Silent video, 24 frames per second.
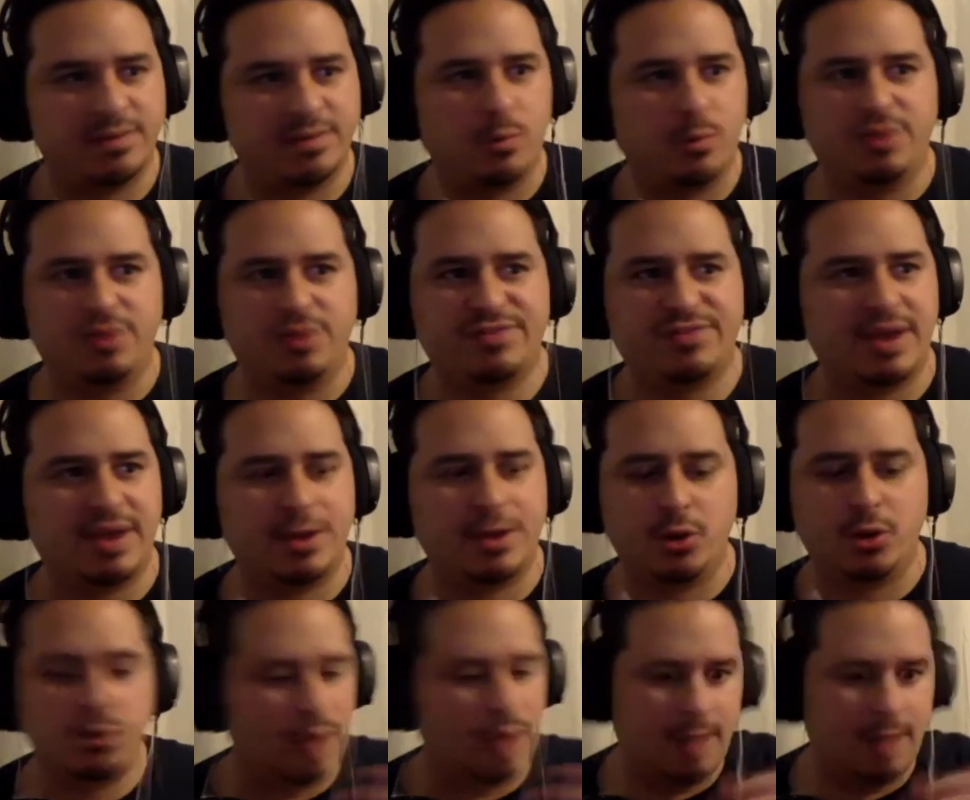And once I
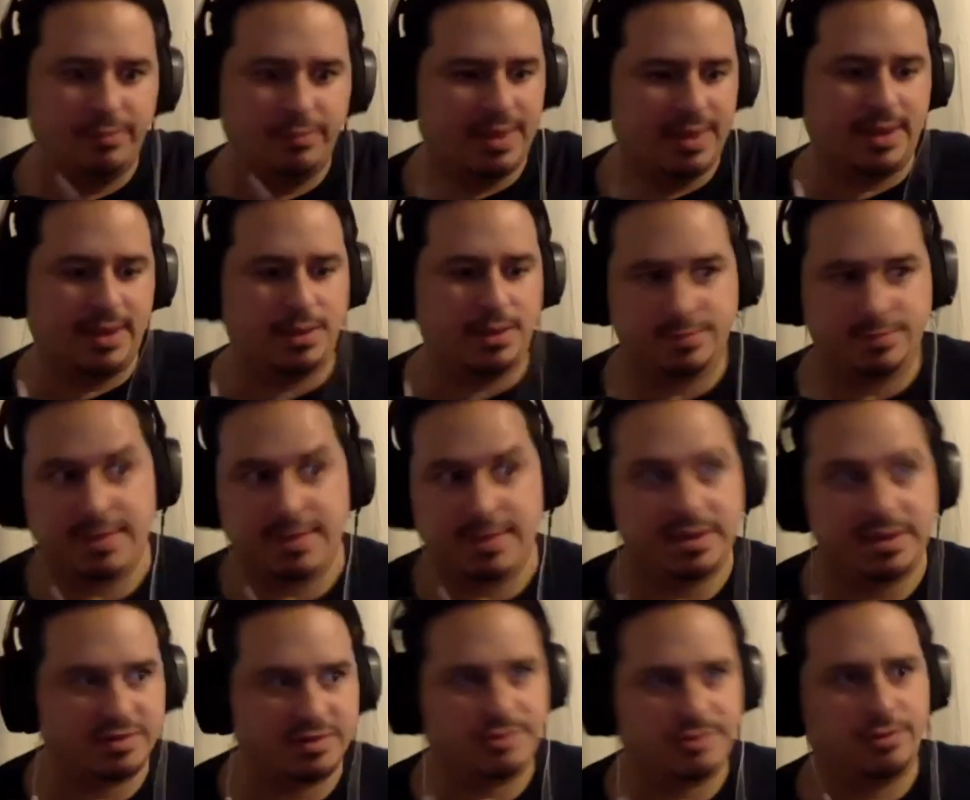knew, I'm like,
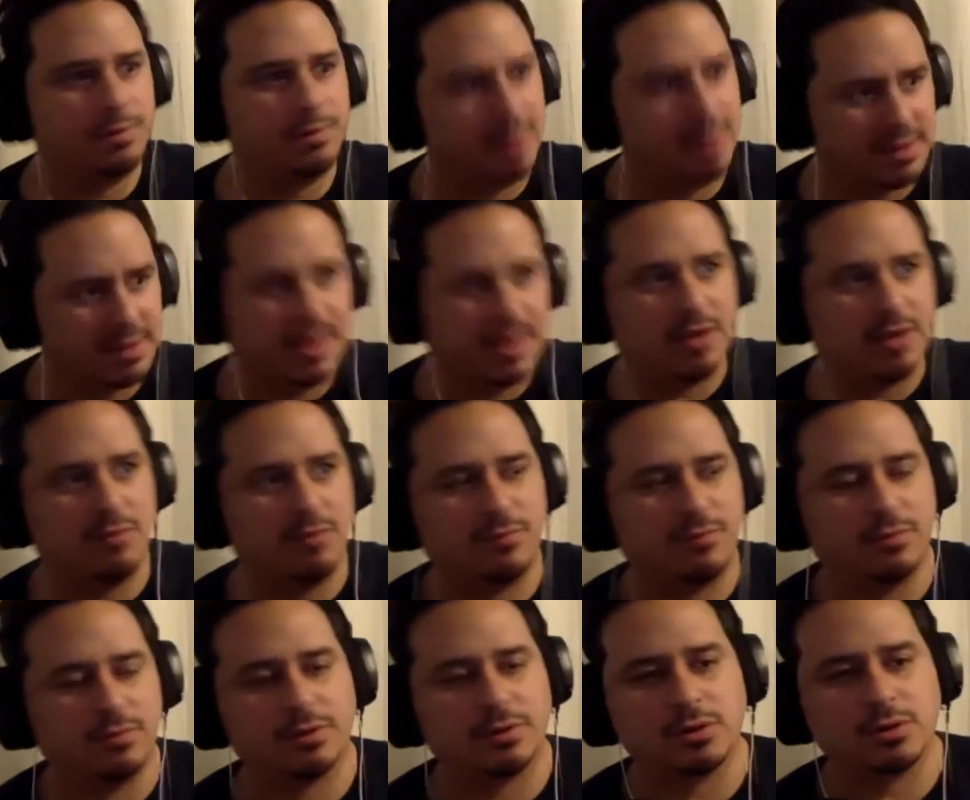yes, sir. I'm like, thank you
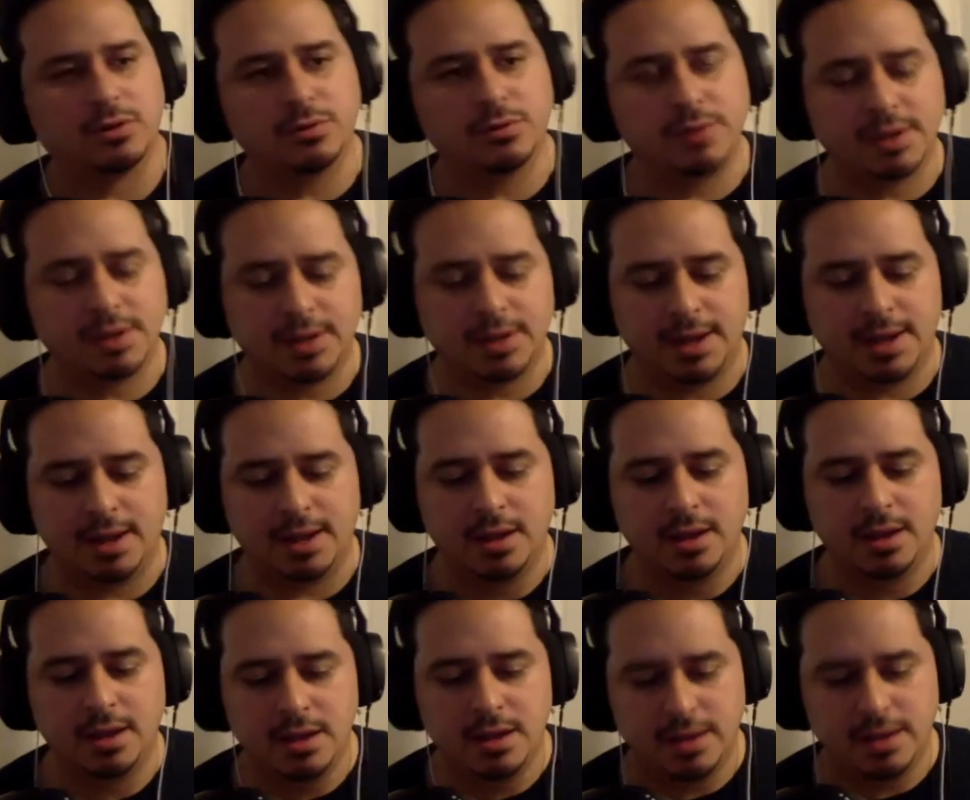for including that.
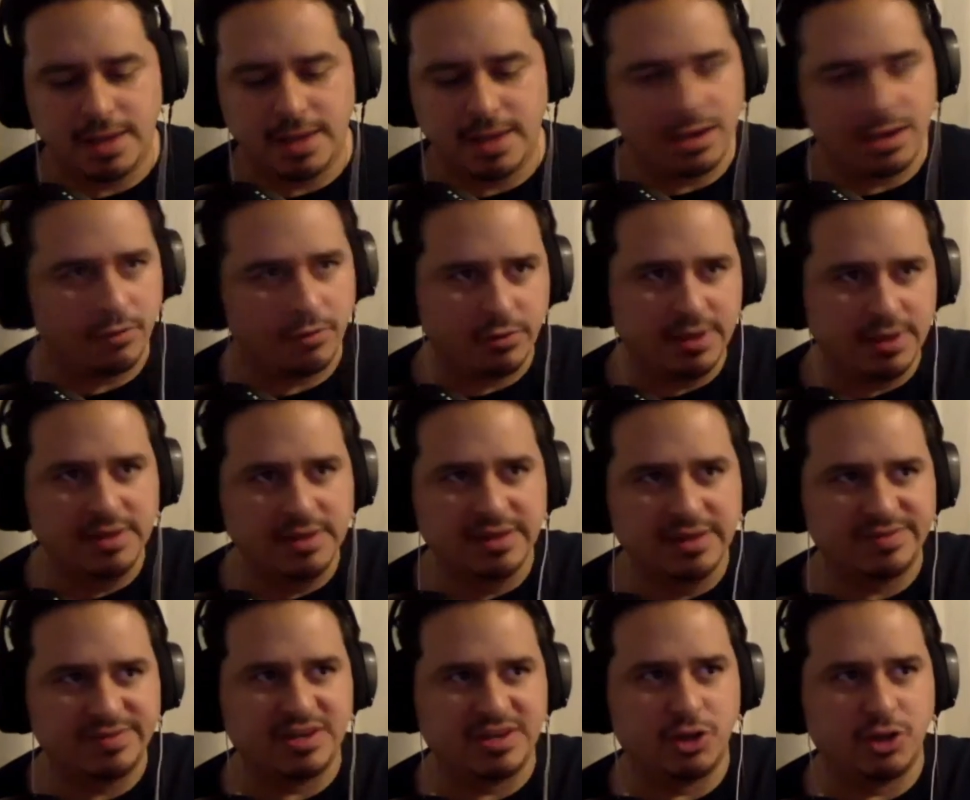He
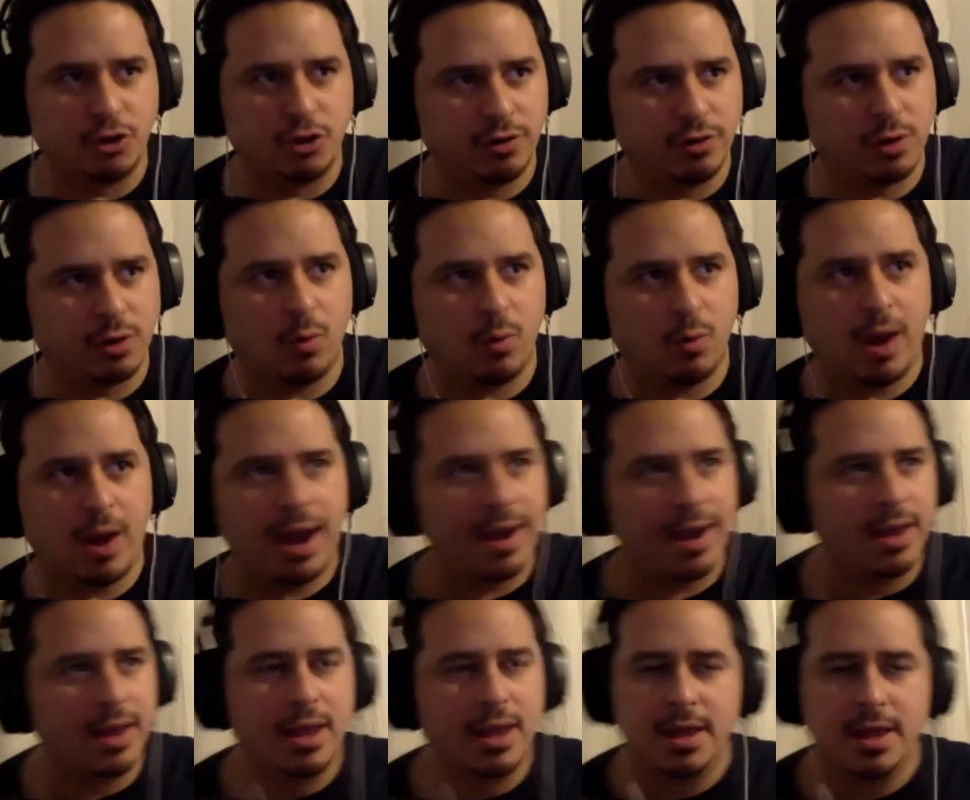lives in
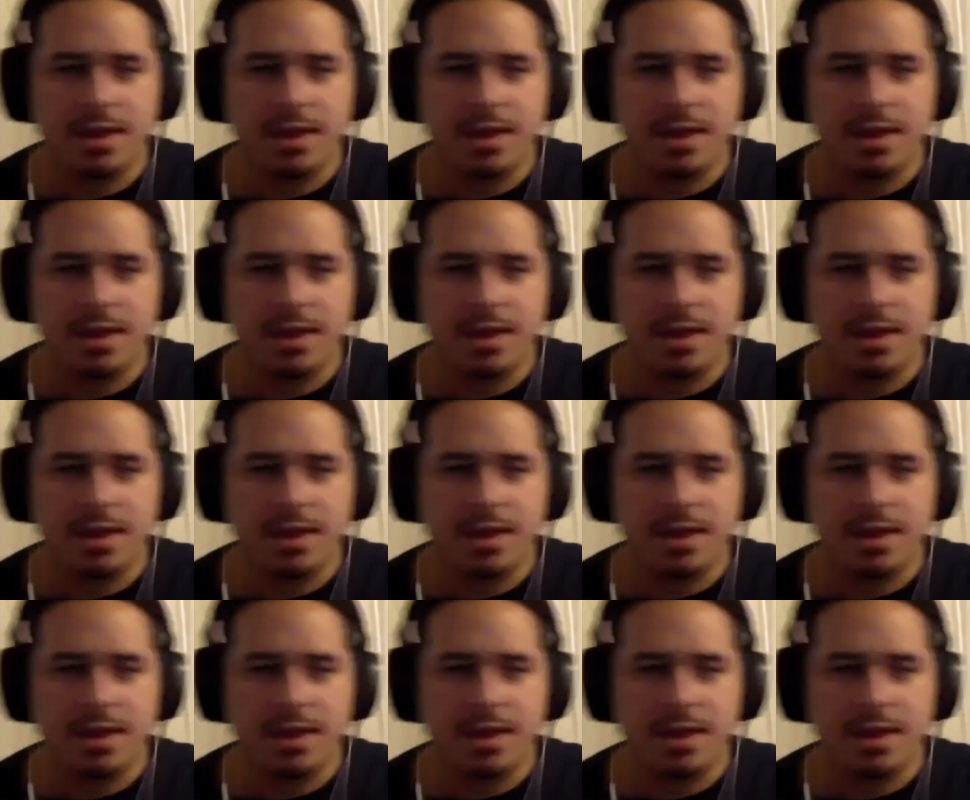Uruguay.